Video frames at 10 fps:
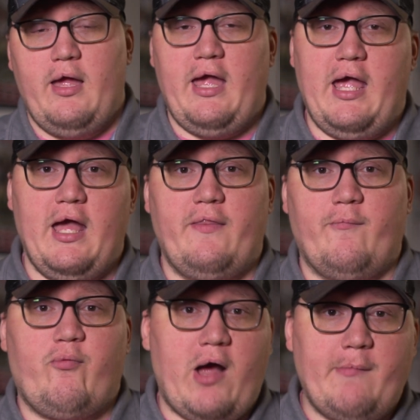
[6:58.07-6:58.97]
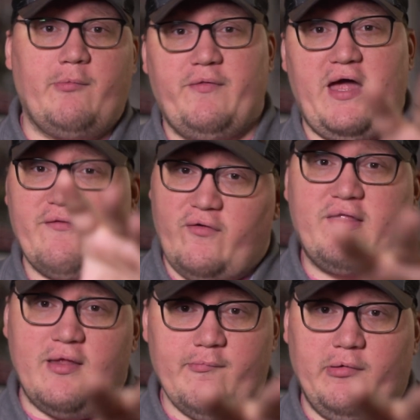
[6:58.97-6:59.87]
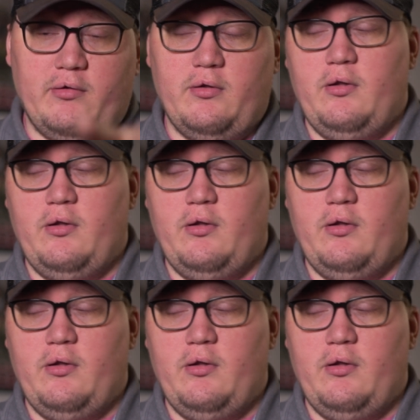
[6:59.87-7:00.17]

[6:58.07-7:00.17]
And the problem with that is very simple.